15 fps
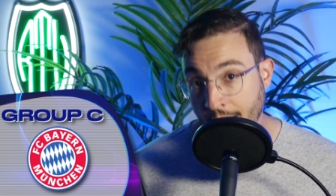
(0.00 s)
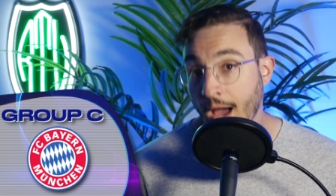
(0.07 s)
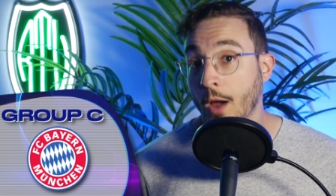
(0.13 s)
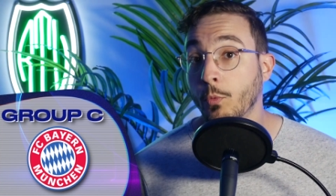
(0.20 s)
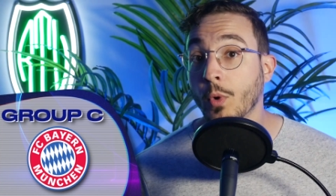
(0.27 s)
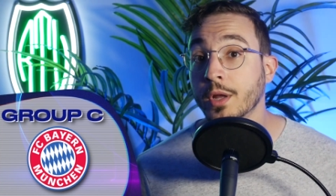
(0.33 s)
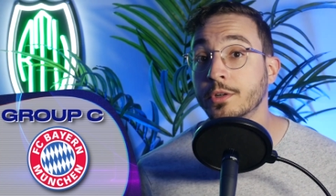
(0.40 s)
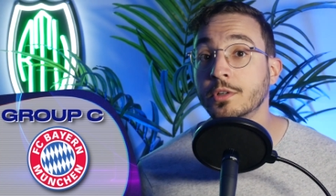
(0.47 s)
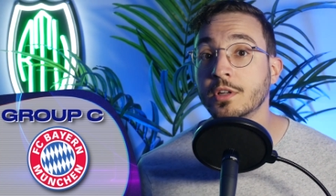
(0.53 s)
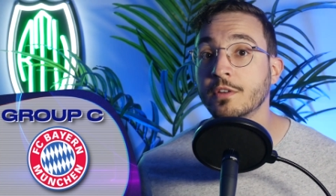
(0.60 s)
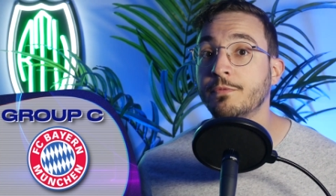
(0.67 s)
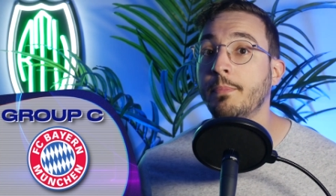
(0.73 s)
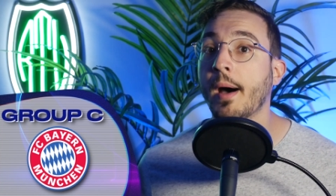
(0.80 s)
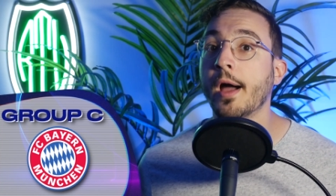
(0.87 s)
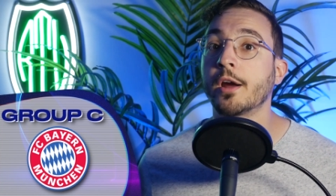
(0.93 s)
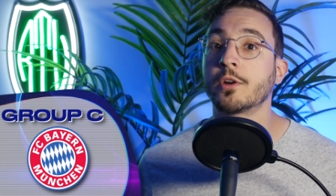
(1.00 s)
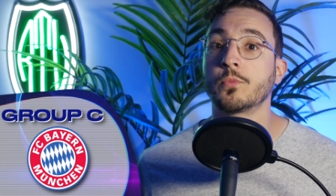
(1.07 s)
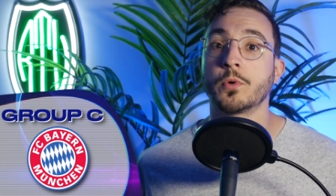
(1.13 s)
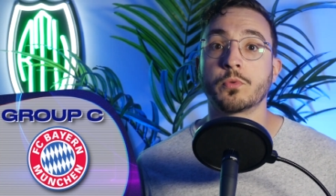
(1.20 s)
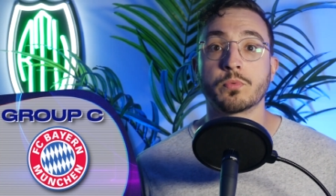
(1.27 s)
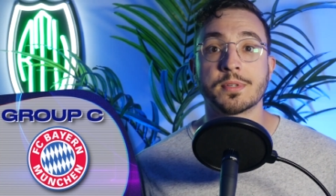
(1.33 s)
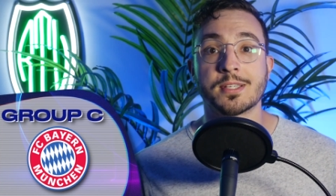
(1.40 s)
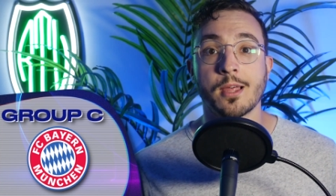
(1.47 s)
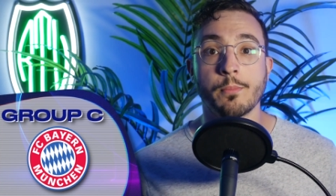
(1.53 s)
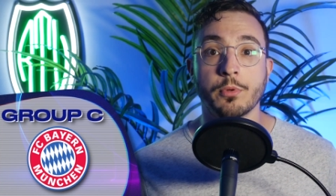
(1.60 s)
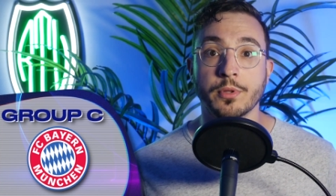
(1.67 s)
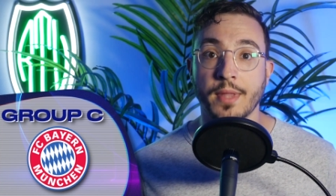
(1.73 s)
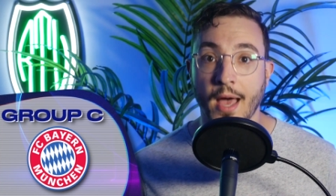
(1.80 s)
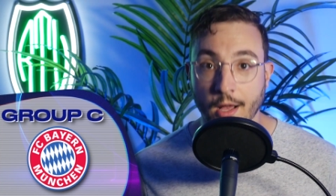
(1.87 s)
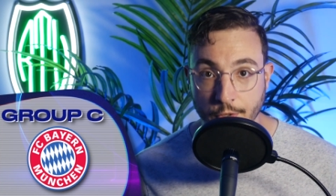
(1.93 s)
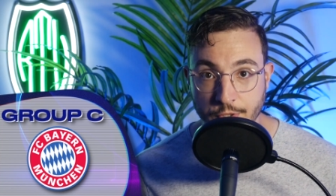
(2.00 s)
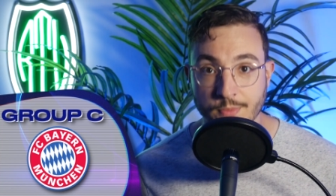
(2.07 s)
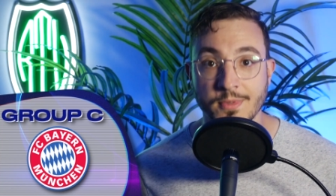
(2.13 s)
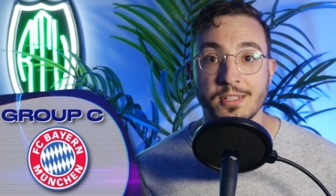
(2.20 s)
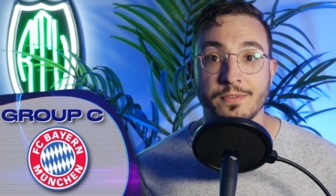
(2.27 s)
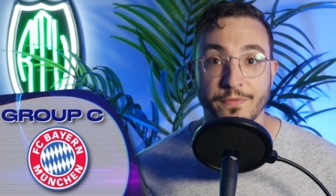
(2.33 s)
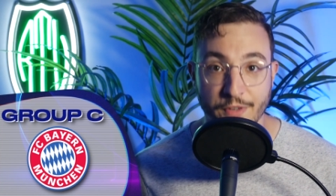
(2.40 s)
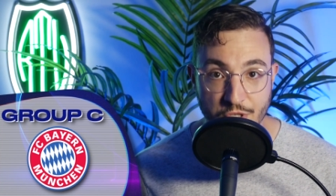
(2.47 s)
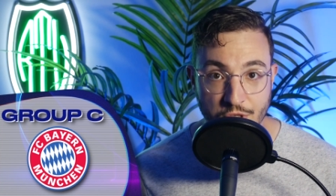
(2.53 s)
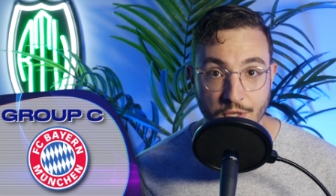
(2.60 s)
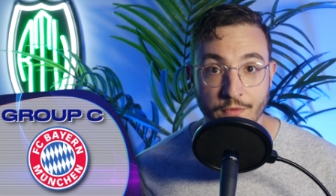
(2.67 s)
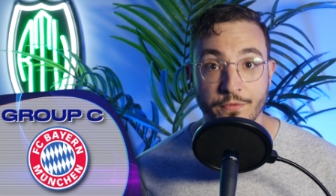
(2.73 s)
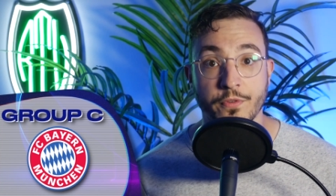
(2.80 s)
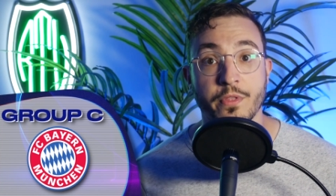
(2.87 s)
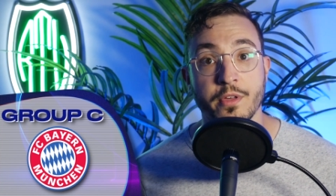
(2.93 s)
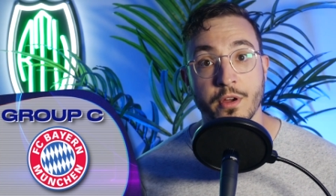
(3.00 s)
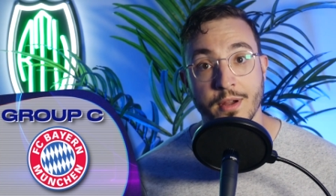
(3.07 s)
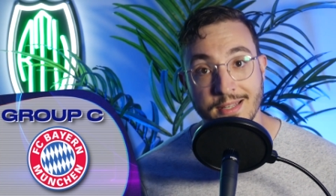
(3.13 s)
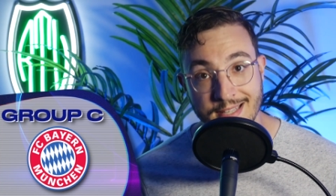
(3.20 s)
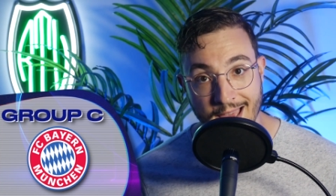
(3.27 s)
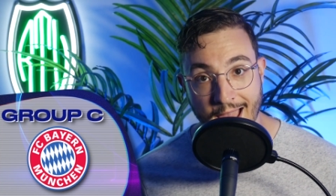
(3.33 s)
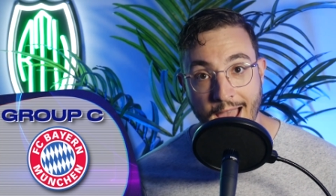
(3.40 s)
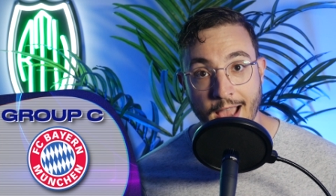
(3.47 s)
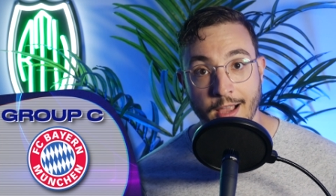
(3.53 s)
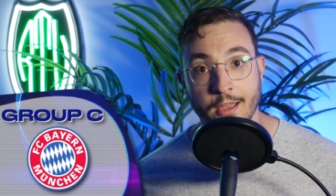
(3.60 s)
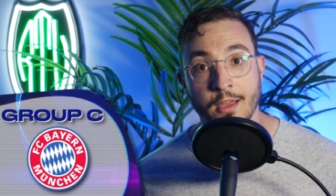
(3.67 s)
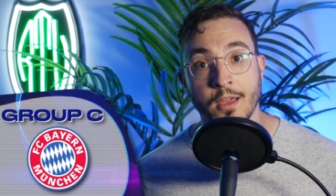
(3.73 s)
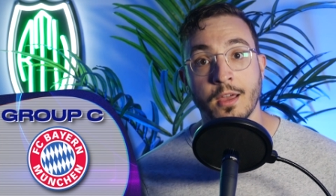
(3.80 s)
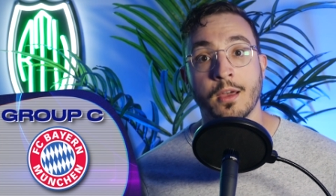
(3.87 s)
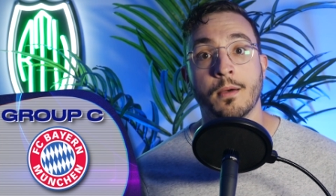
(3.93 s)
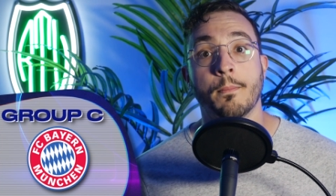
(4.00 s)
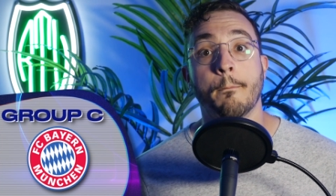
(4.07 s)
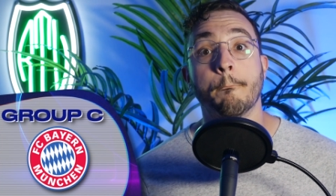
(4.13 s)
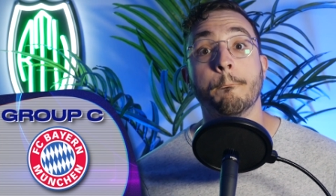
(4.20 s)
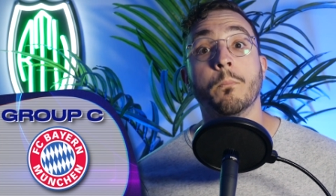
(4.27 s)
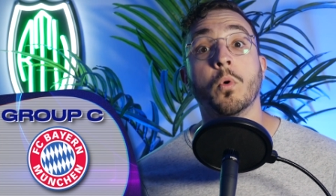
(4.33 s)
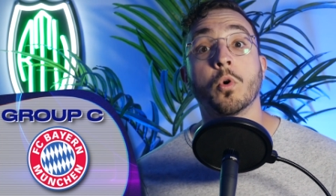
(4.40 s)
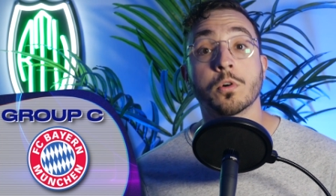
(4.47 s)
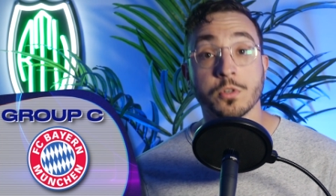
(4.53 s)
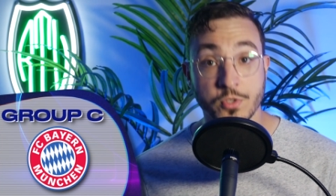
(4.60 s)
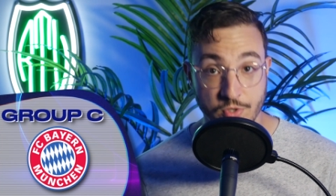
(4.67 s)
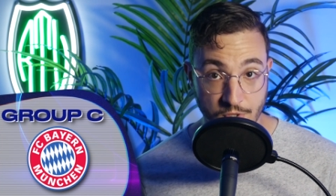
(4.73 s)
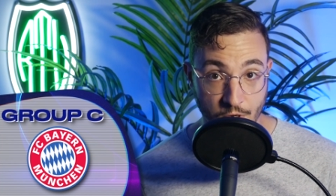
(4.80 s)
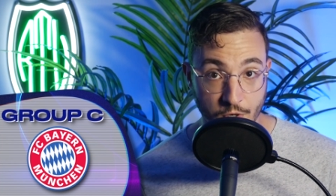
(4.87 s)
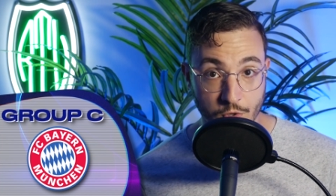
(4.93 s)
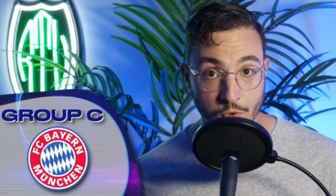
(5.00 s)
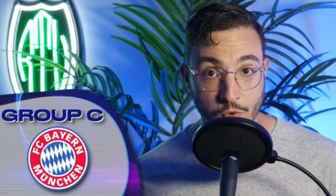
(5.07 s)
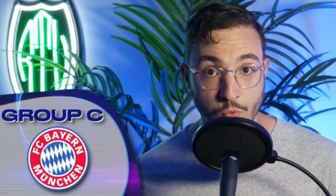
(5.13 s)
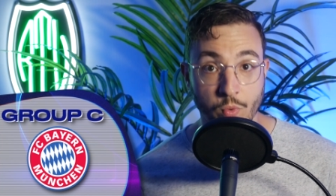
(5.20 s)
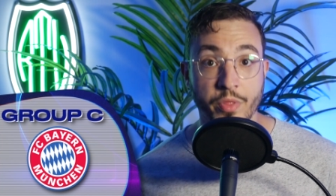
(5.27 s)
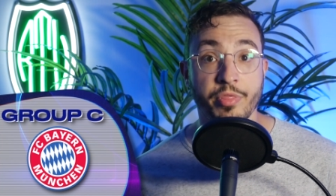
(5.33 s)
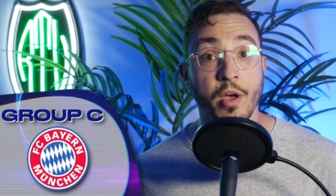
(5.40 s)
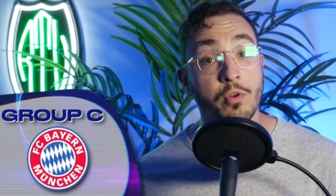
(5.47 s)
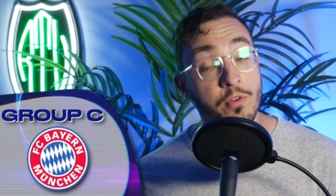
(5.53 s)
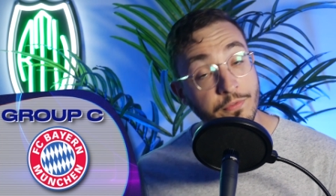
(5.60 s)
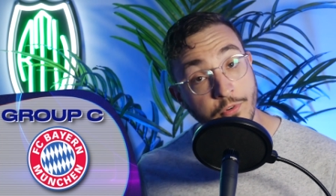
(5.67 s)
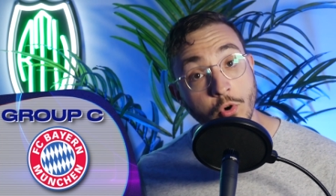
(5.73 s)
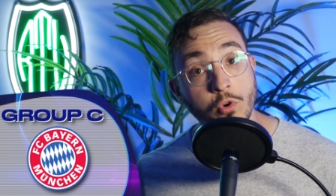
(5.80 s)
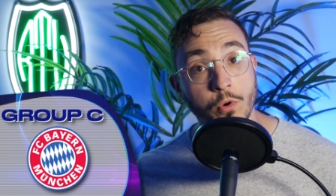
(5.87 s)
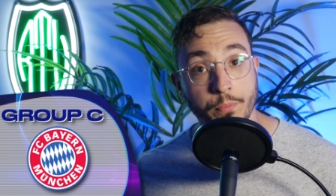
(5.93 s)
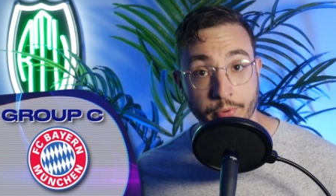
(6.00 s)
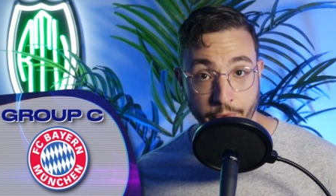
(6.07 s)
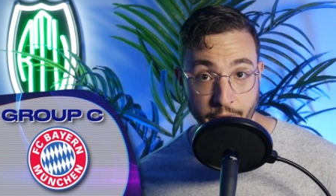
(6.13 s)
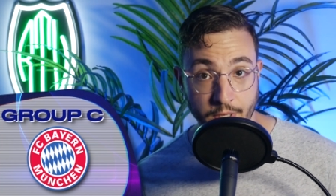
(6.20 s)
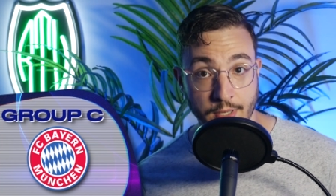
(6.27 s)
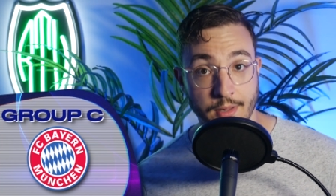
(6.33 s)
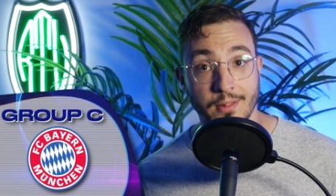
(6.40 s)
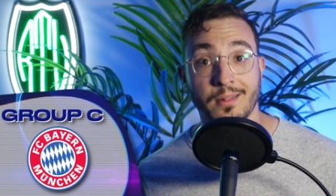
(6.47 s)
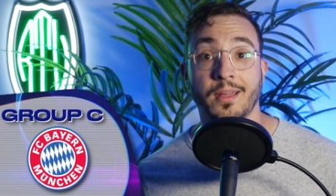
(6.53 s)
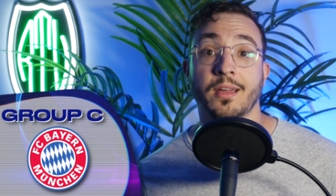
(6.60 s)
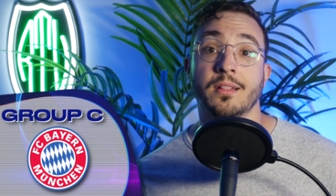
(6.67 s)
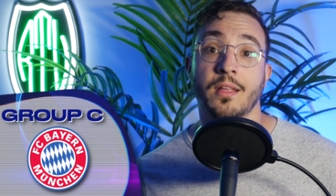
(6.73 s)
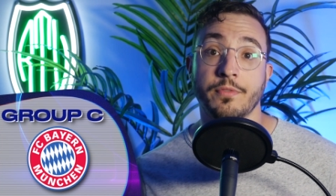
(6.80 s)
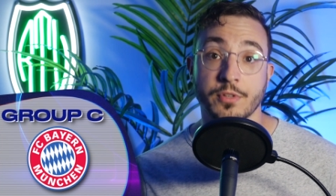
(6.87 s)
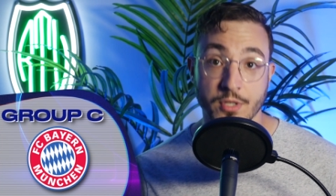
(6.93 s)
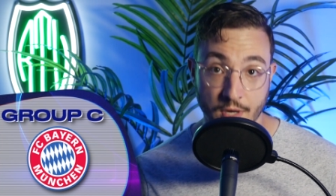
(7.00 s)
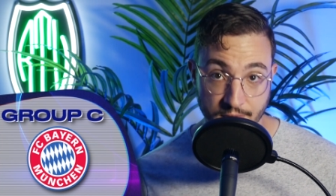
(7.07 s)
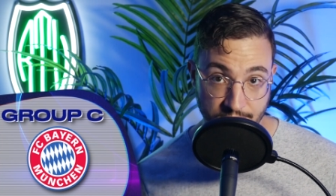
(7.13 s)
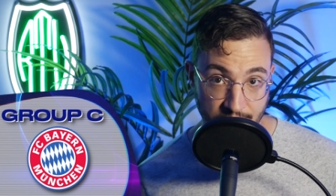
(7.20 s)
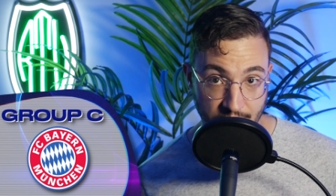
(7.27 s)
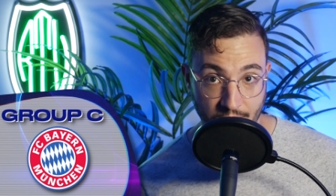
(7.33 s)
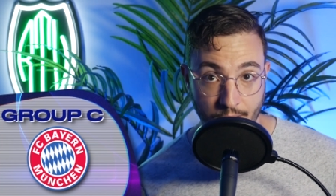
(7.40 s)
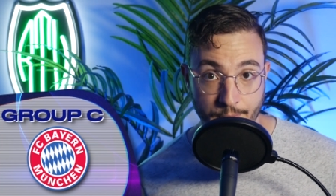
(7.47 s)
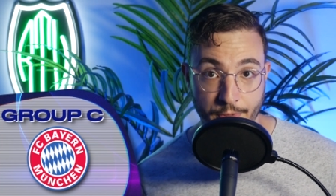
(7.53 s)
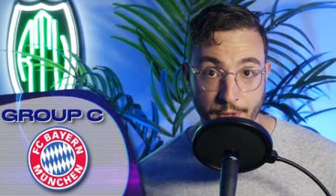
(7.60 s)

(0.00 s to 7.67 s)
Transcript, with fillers: I wondered if Bayern would resemble Nagelsmann's vision for their attack more so without a focal point like Lewandowski up